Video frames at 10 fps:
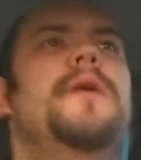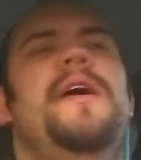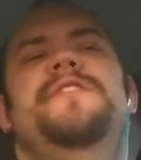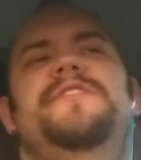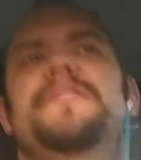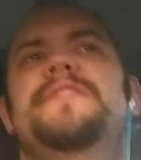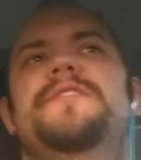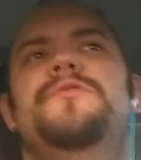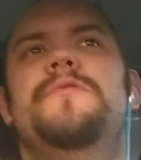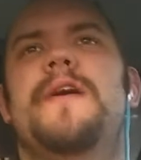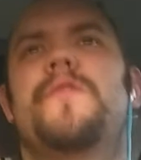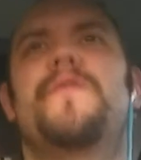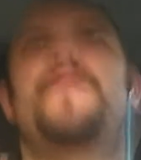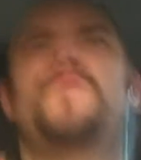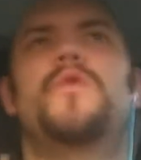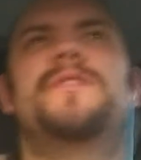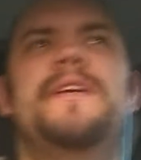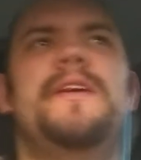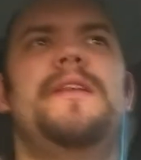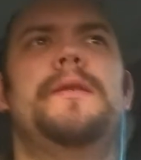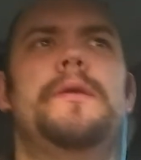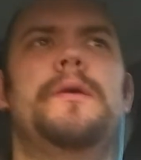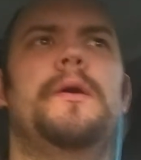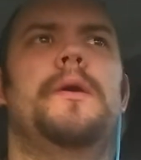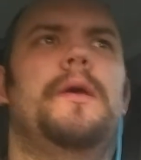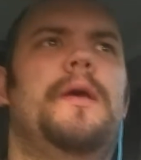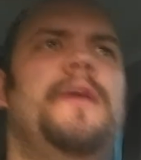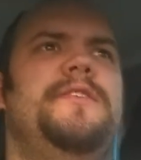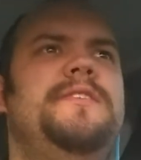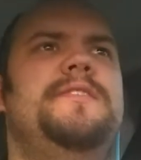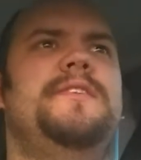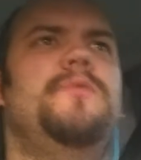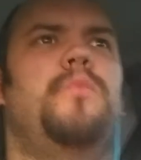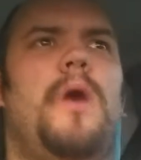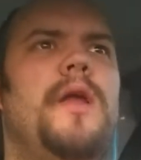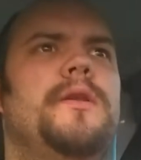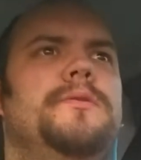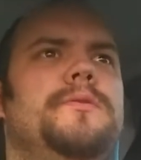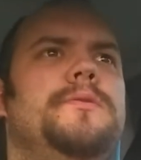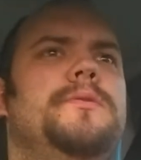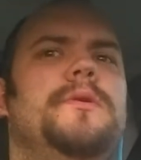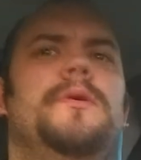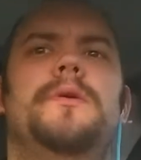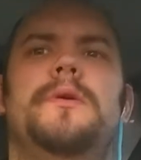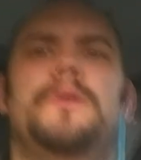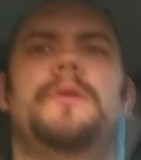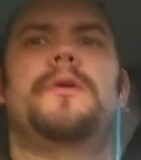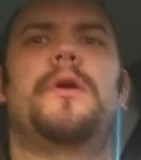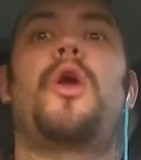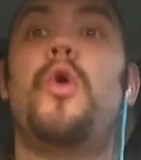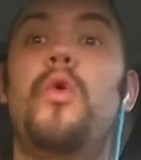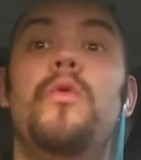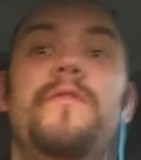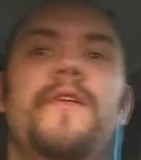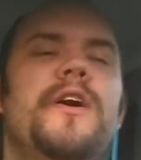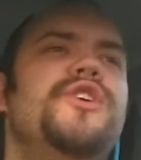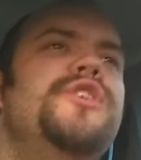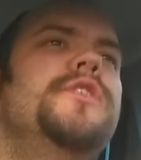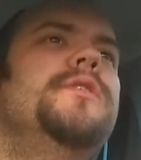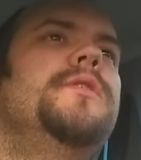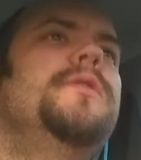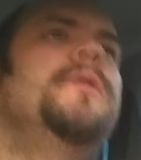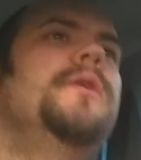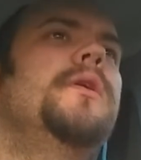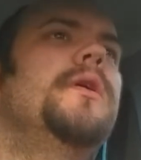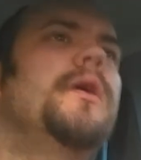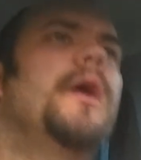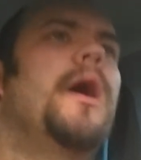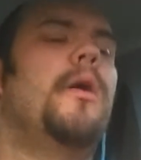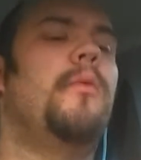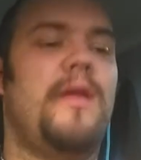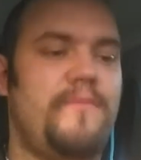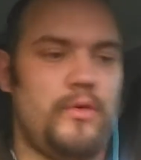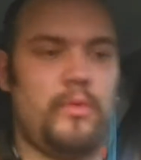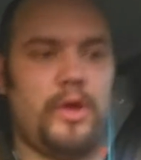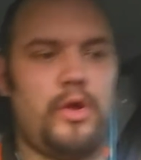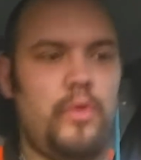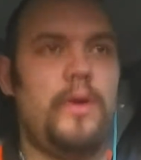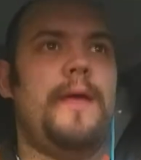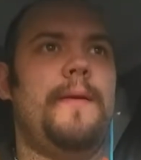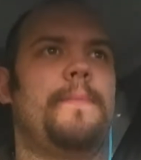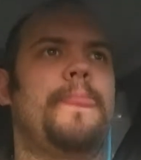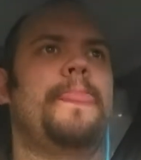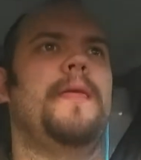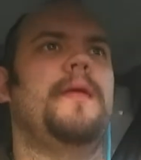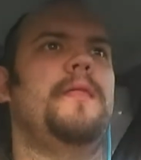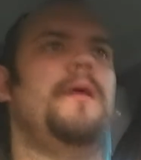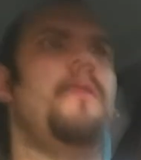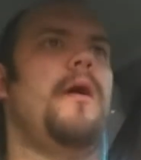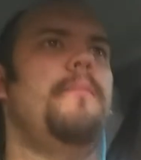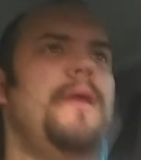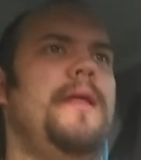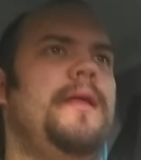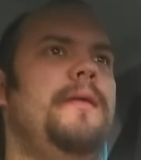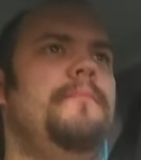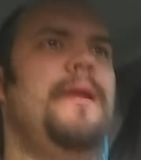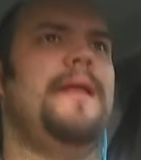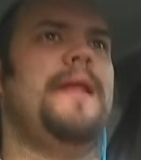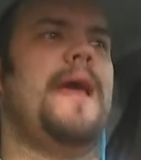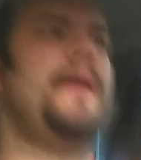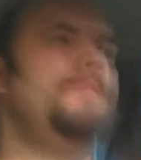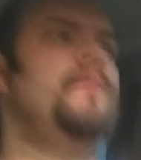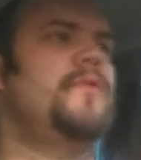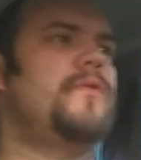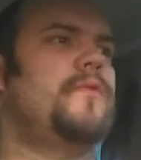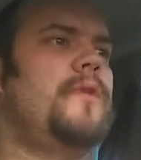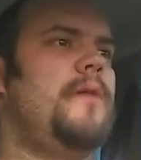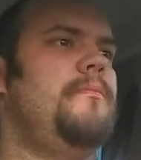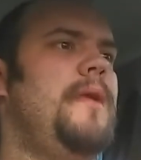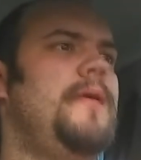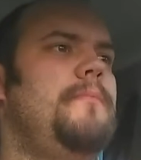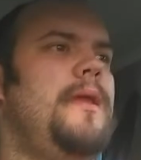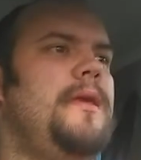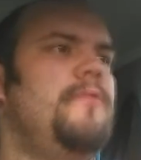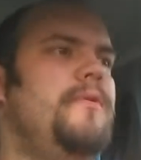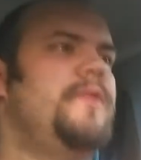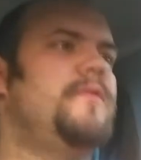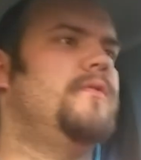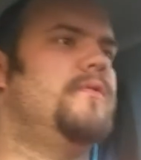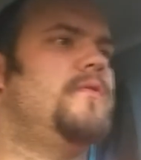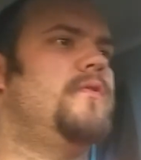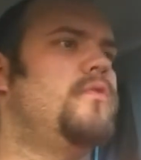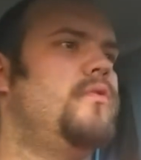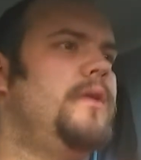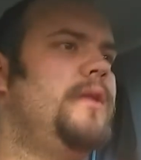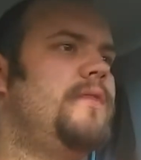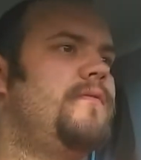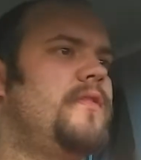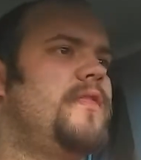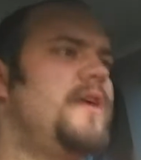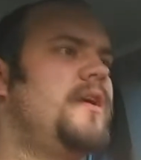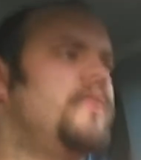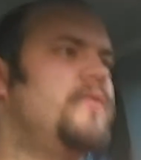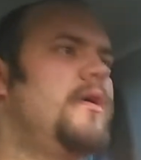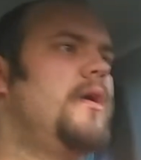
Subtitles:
HTC 2014, HTC One, cool version, whatever you want to call it. There are many names and many reasons to call it different things.